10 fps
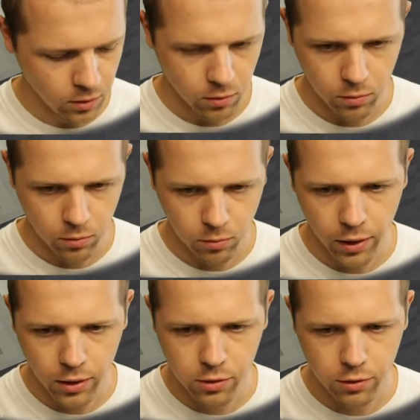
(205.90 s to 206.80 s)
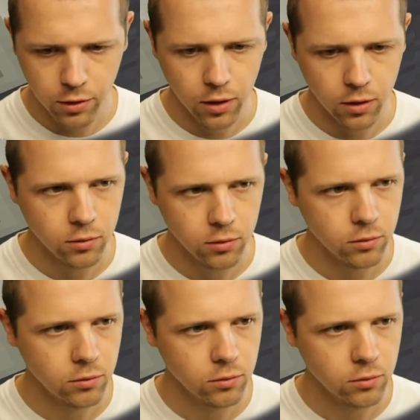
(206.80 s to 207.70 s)
Why is there not?
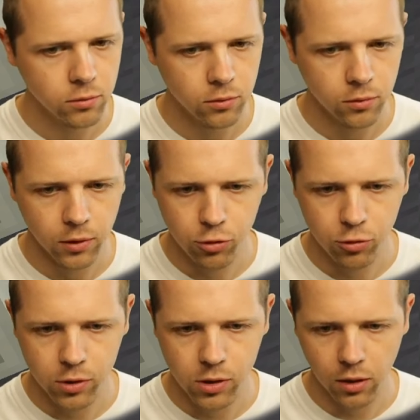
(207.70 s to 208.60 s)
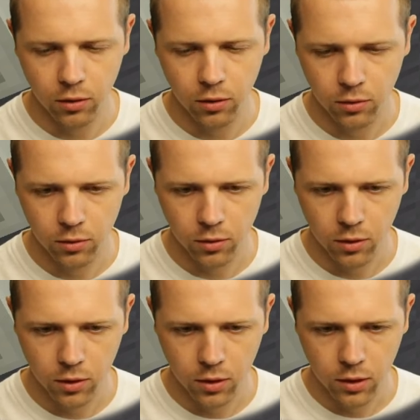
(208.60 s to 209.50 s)
Interesting.
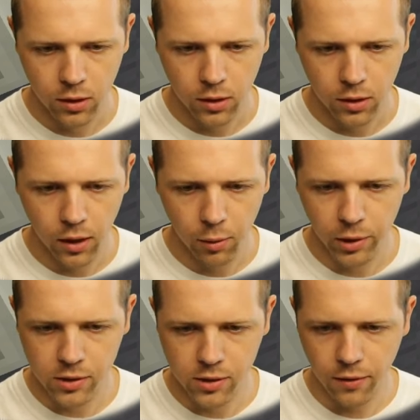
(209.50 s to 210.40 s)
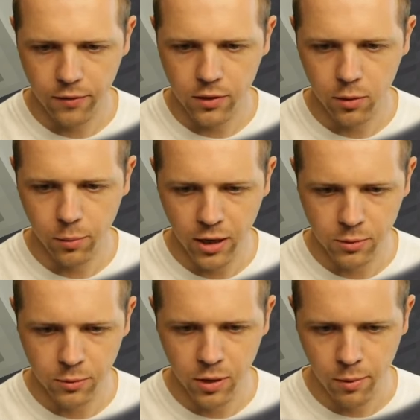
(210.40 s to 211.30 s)
Because obviously your
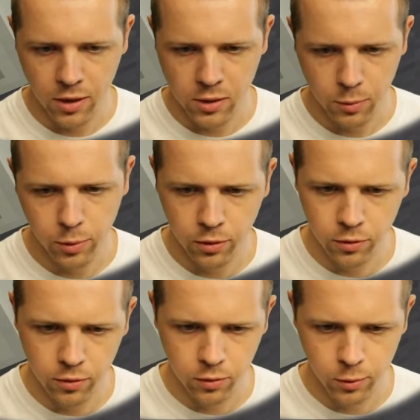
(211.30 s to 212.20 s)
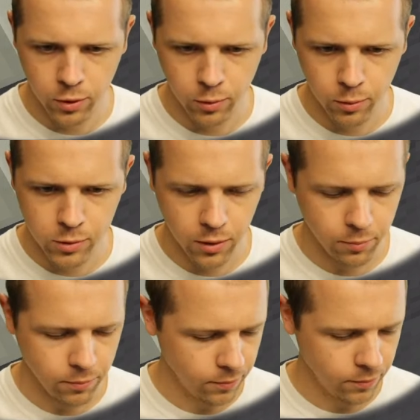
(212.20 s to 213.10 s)
maximum time has to be bigger than your minimum
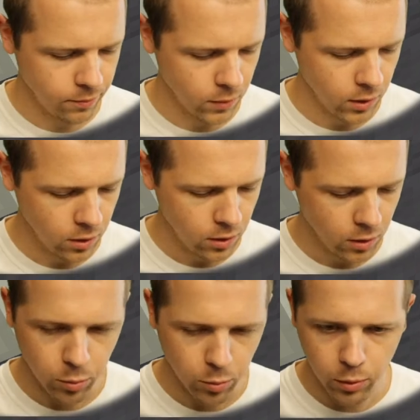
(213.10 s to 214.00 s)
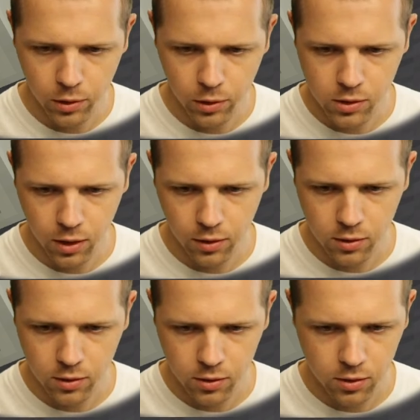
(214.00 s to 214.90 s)
time. But we could set this
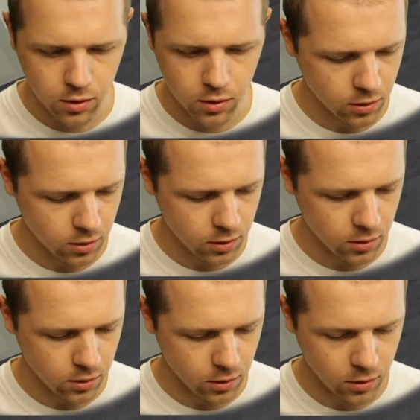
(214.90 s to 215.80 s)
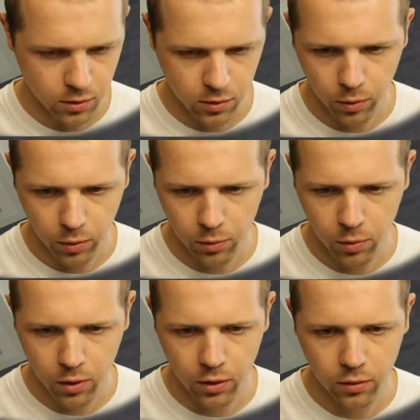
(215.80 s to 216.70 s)
to 6 and this to
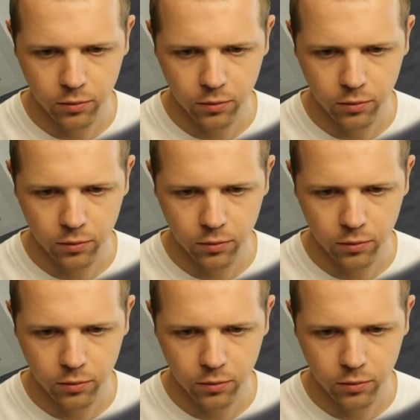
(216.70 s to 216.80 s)
21.